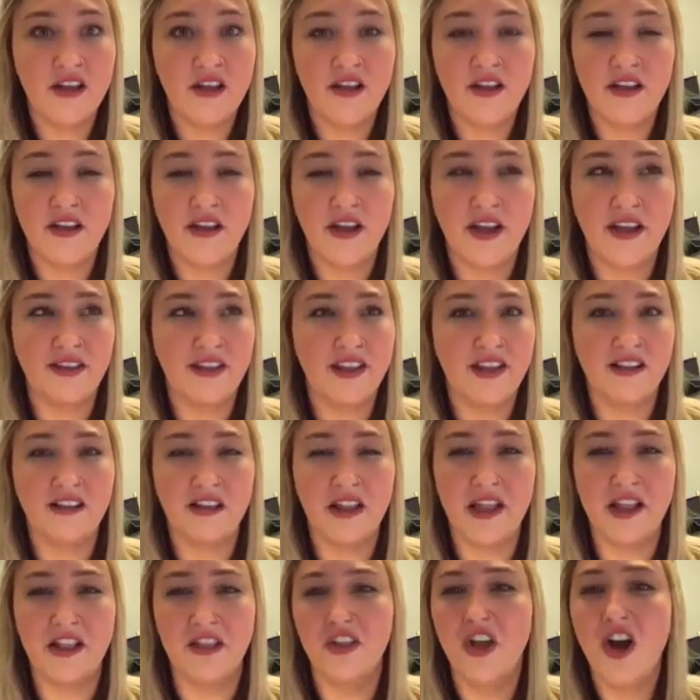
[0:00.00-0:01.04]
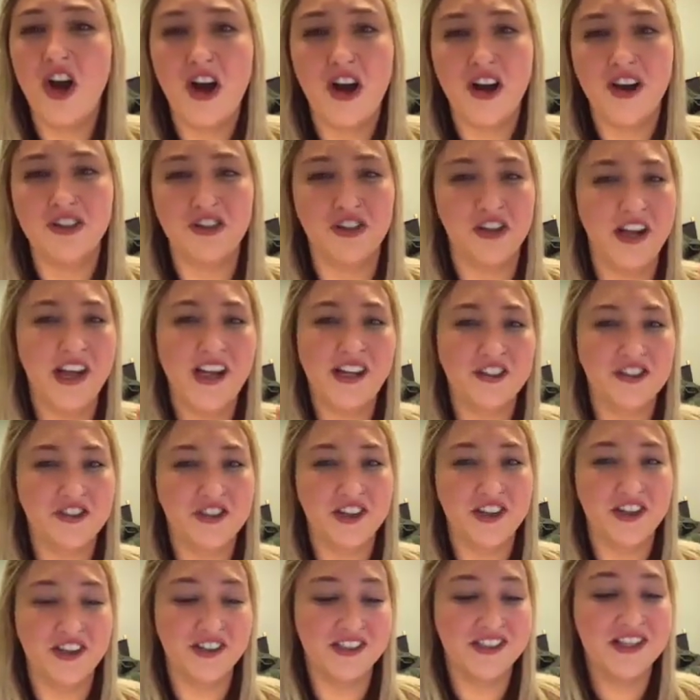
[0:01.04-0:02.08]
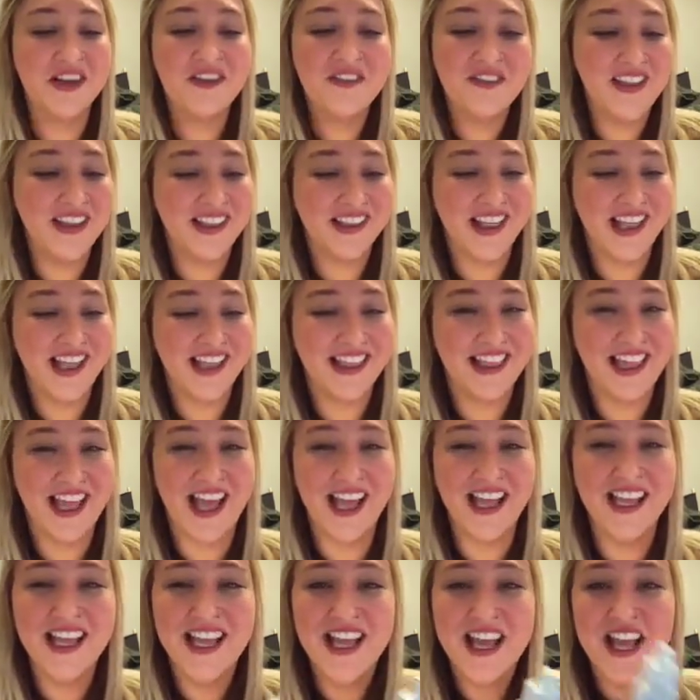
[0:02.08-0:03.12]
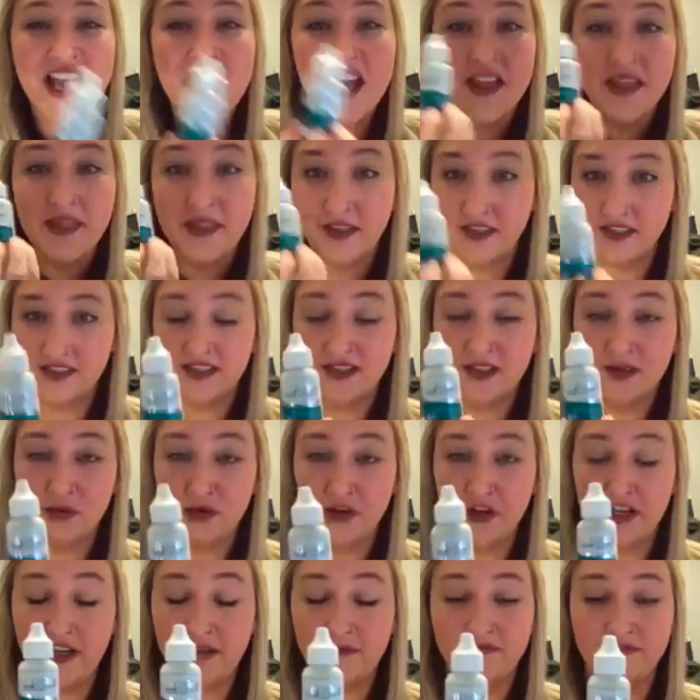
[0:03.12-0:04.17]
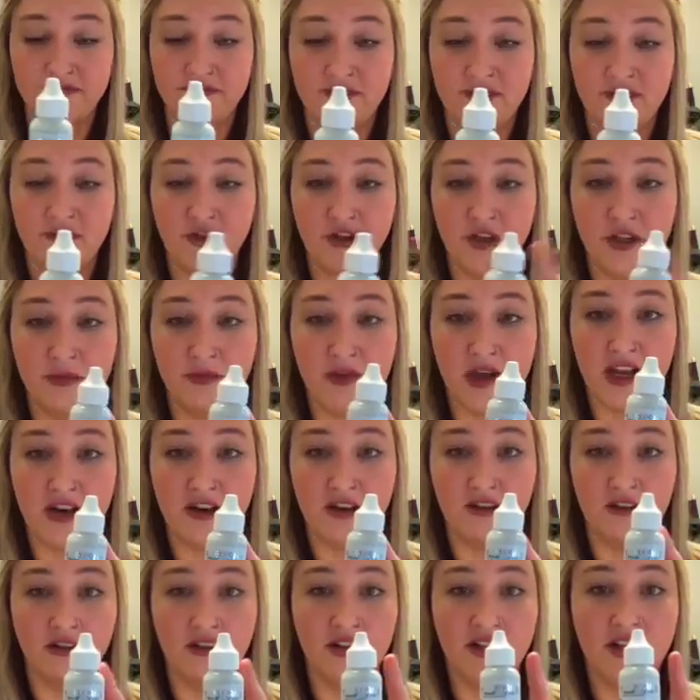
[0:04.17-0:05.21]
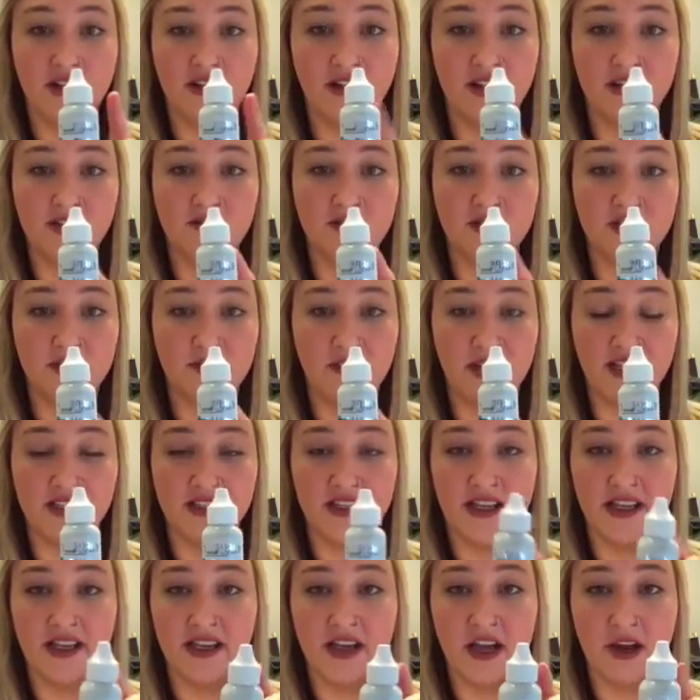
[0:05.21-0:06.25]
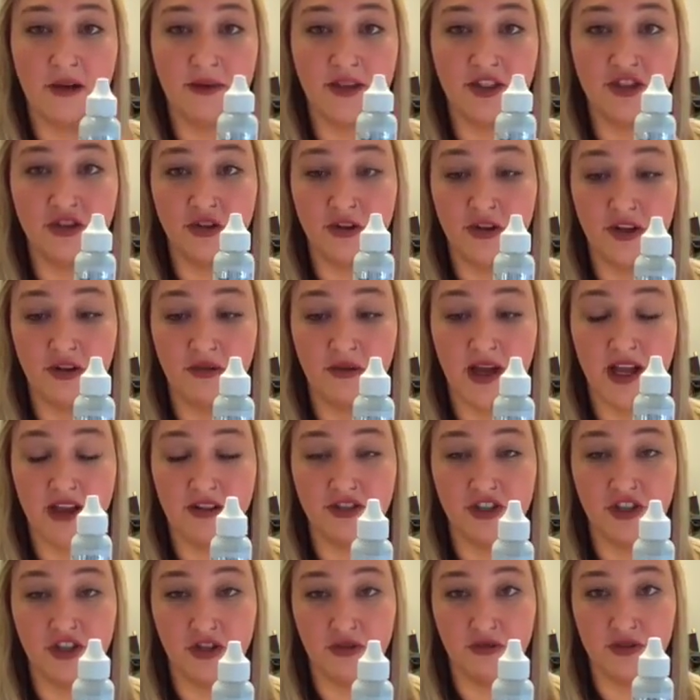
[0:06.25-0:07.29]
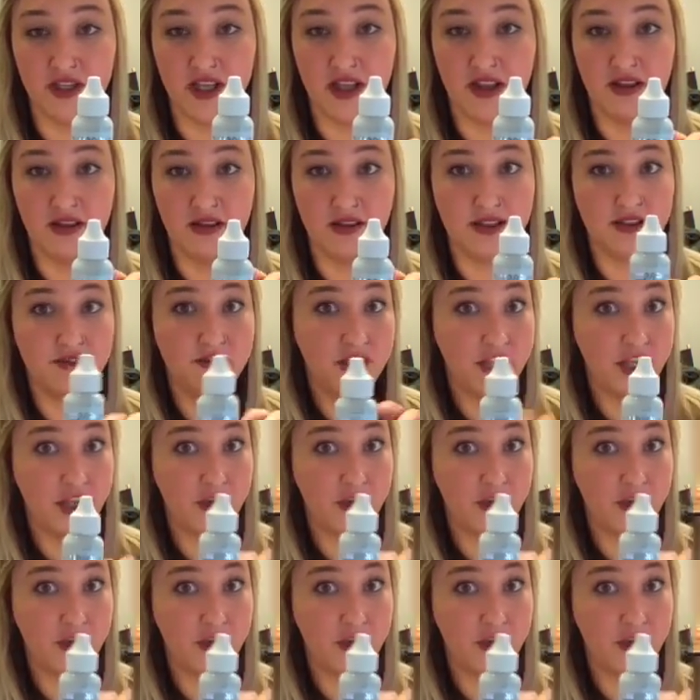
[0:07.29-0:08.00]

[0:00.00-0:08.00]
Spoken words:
I think like large or extra or something like that. This Supreme green bottle. This one's amazing, and I'll be showing you how to use it in this video.